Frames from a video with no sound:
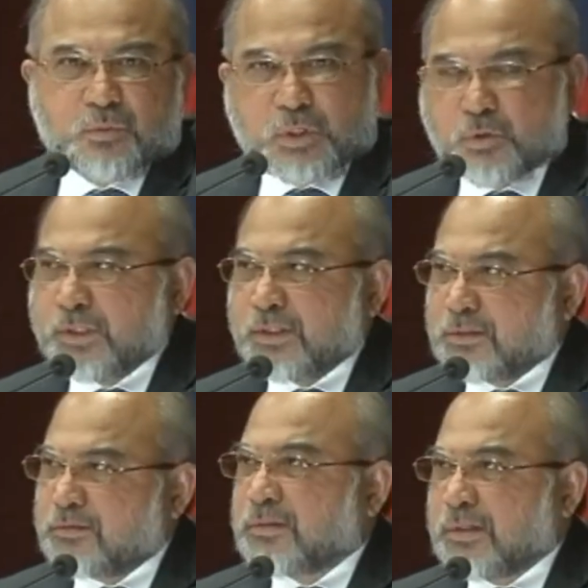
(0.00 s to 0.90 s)
We know that
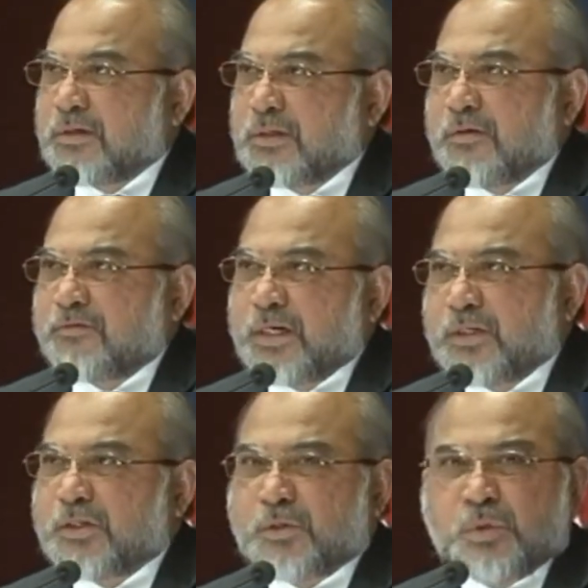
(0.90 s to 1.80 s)

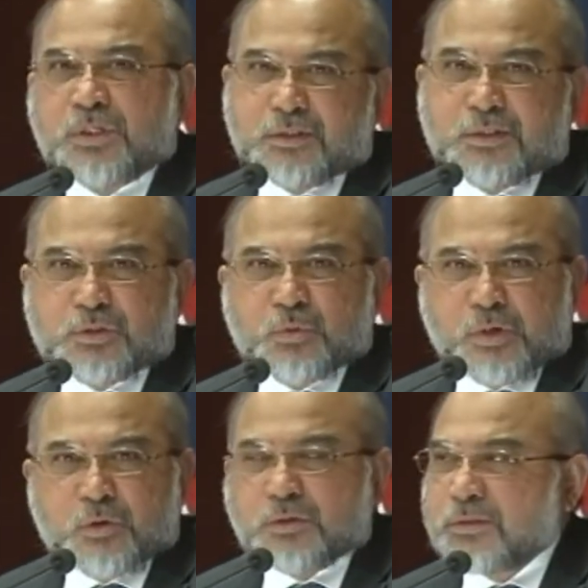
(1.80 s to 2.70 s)
frenetic work is
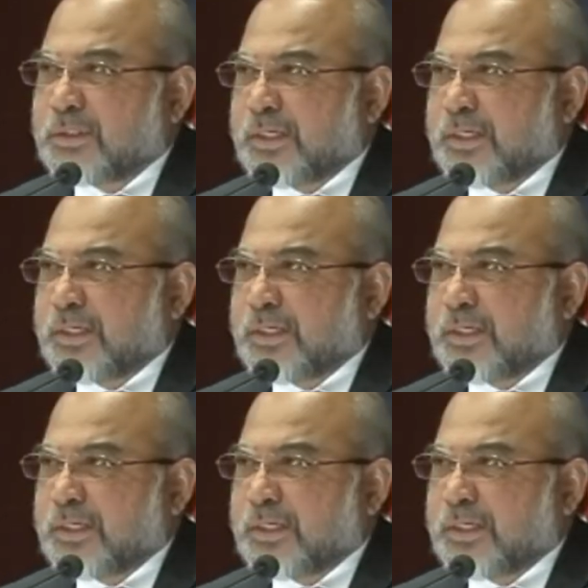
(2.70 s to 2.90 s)
going on.